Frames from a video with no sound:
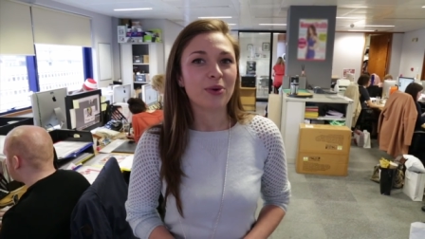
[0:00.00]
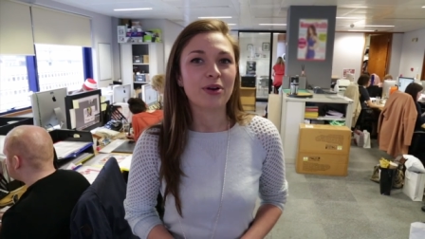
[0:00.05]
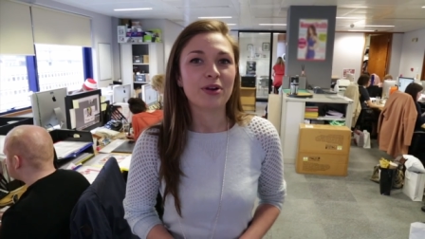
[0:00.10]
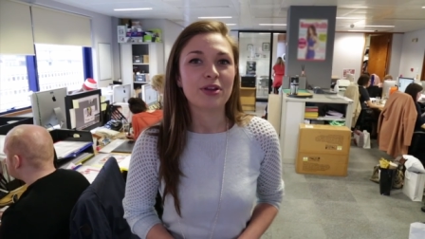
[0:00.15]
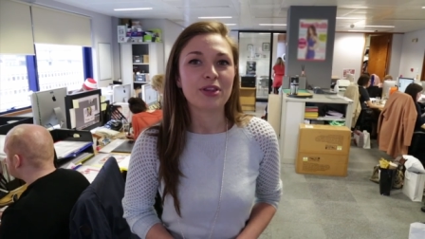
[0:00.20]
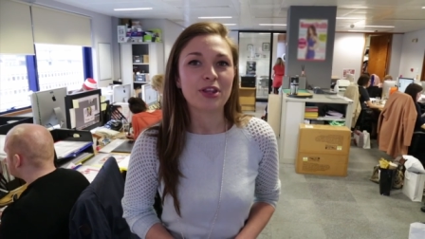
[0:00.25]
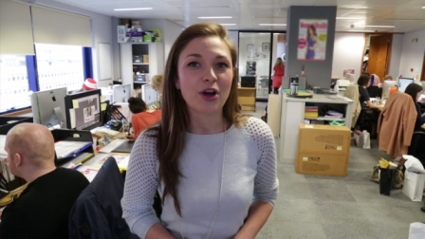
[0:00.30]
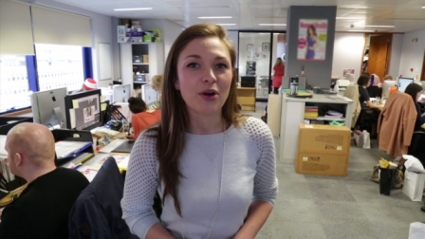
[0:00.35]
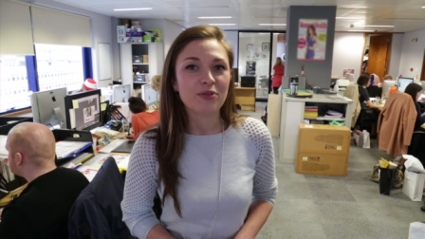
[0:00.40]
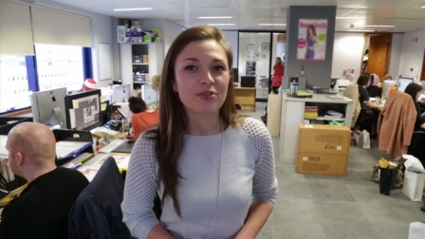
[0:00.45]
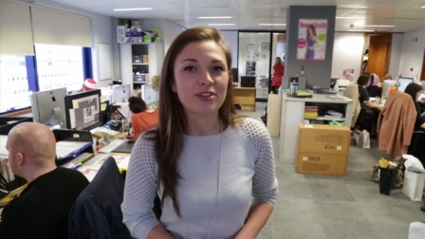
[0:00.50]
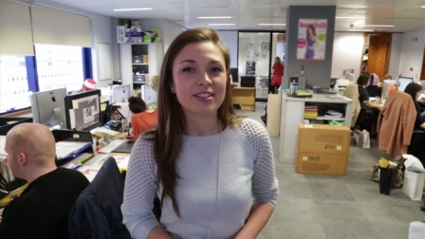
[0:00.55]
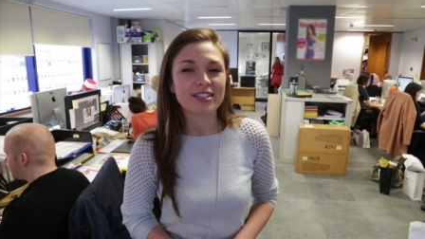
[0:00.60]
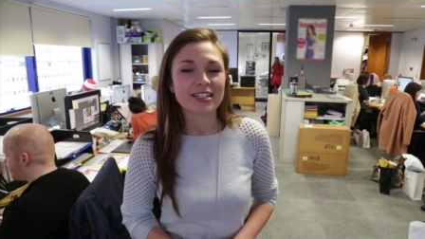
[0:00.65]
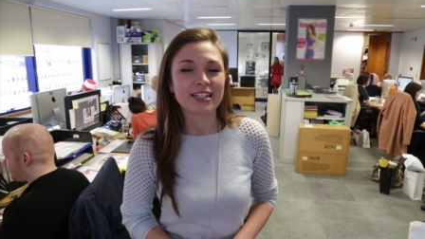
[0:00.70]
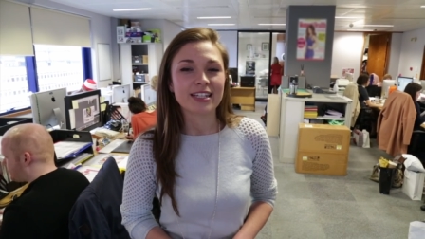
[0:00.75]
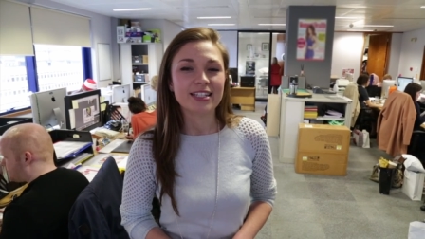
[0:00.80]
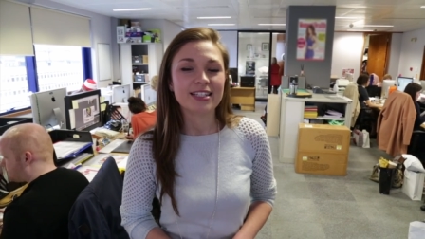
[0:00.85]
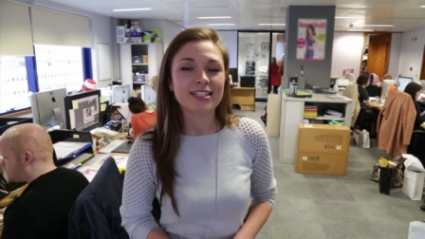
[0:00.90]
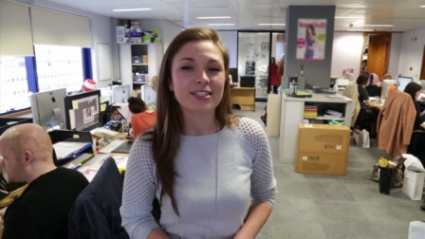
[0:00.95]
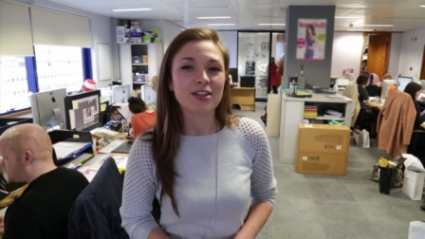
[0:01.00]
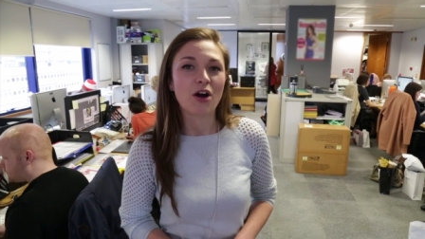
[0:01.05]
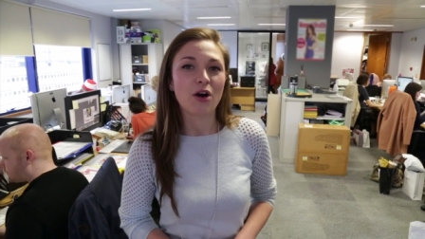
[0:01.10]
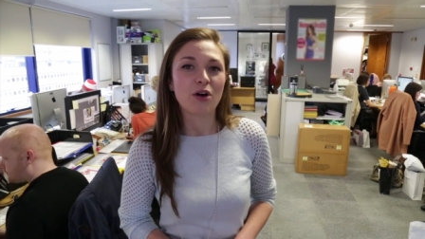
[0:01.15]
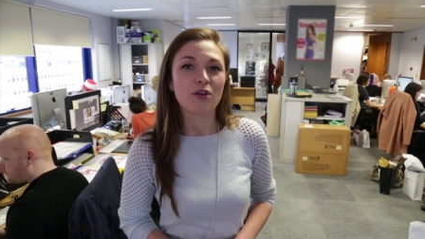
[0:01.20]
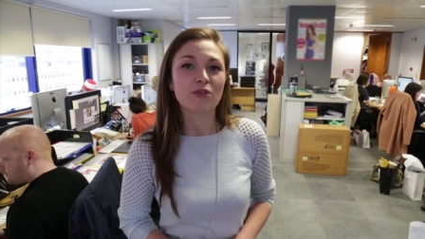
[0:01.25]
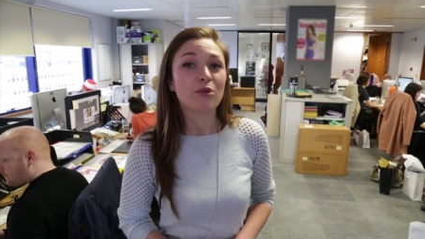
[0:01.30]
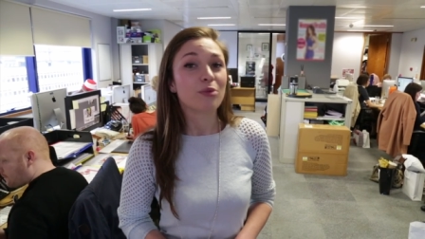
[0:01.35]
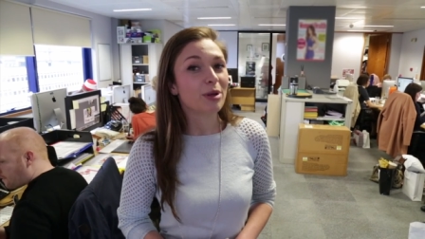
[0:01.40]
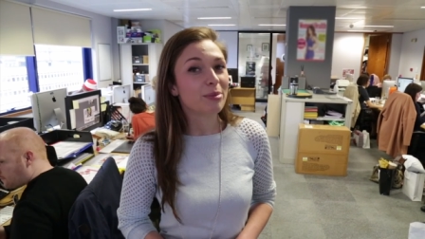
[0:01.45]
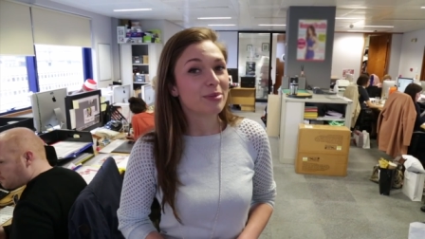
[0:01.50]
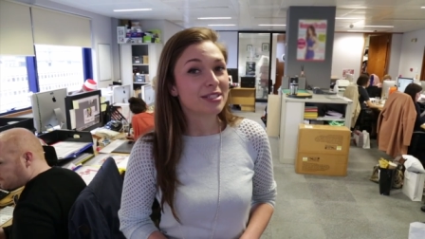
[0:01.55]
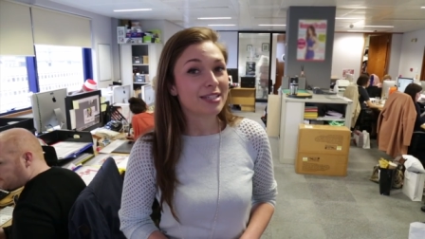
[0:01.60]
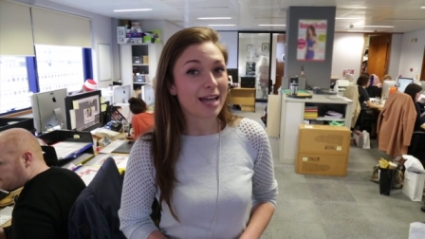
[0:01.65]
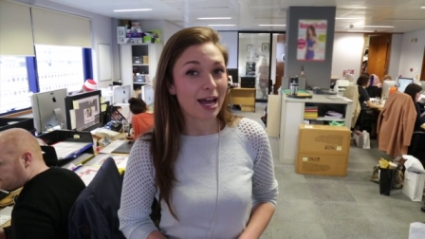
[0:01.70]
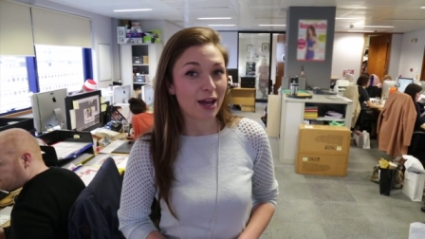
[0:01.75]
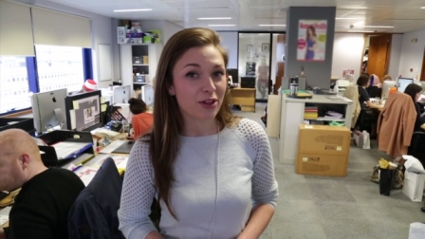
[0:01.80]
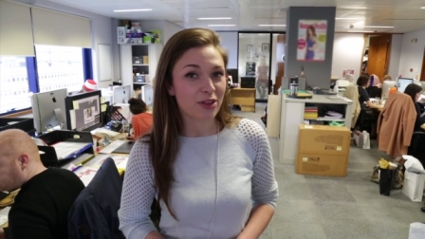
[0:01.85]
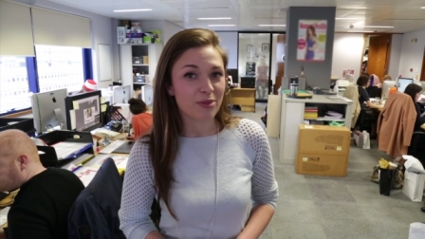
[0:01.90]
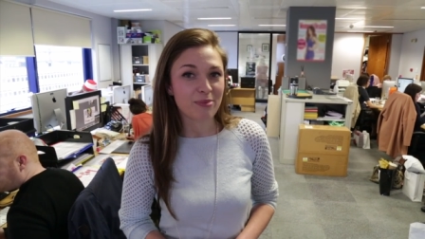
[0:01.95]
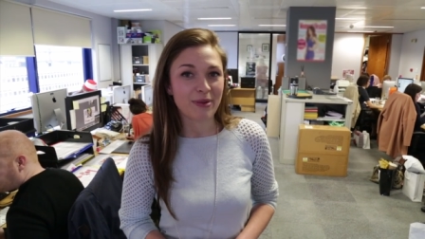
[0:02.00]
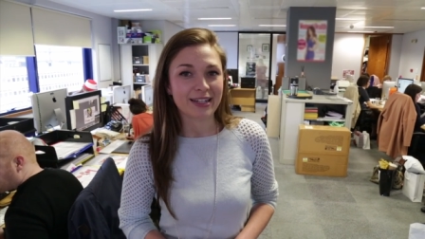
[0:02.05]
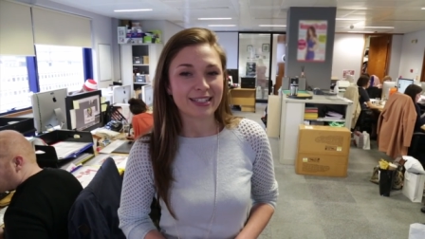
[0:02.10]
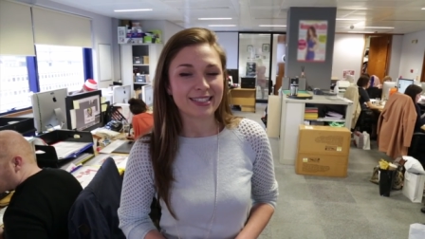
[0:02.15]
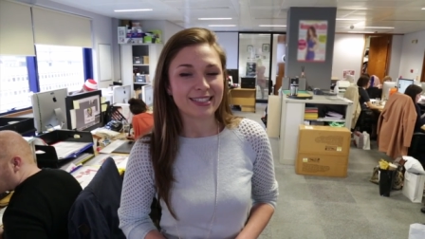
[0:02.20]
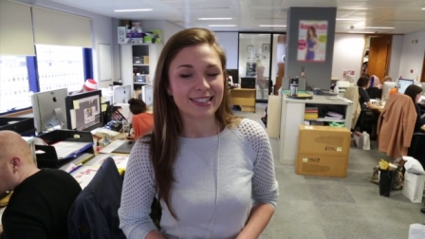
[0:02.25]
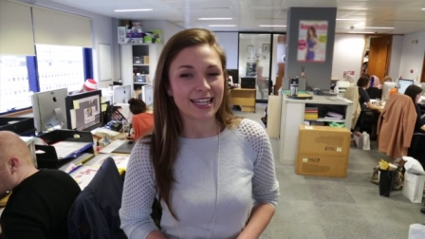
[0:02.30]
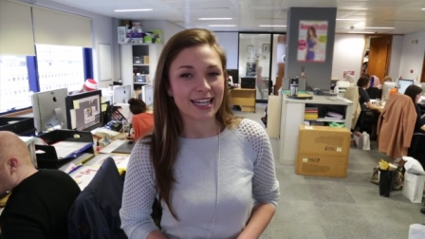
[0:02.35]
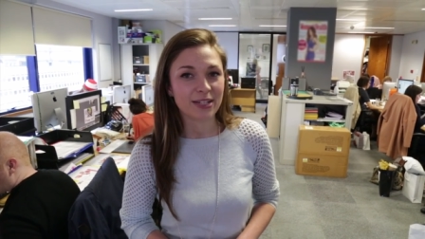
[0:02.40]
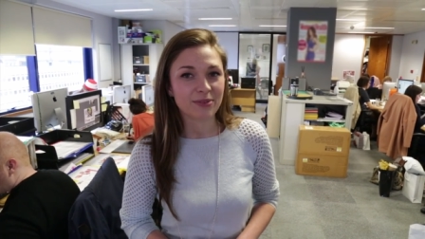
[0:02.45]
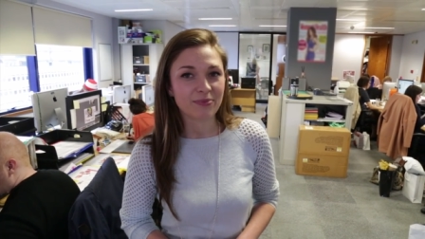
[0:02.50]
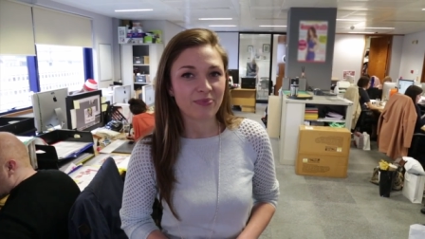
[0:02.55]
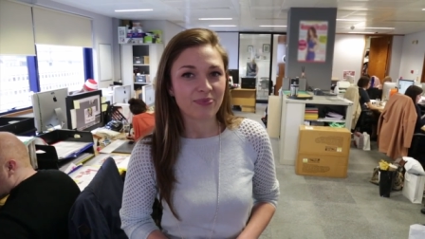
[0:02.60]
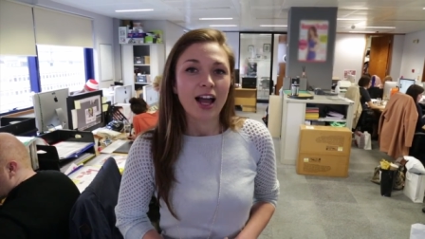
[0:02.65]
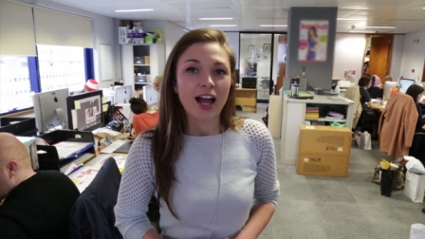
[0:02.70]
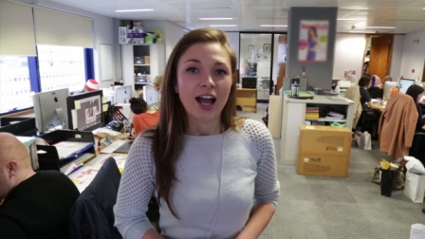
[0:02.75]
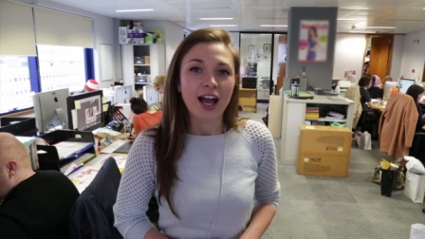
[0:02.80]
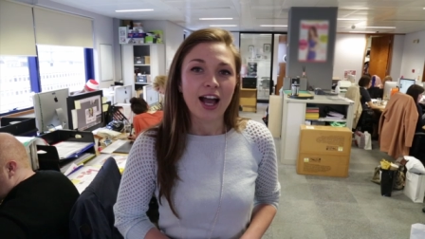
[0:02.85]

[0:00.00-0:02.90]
we're at the offices of Women's Health magazine,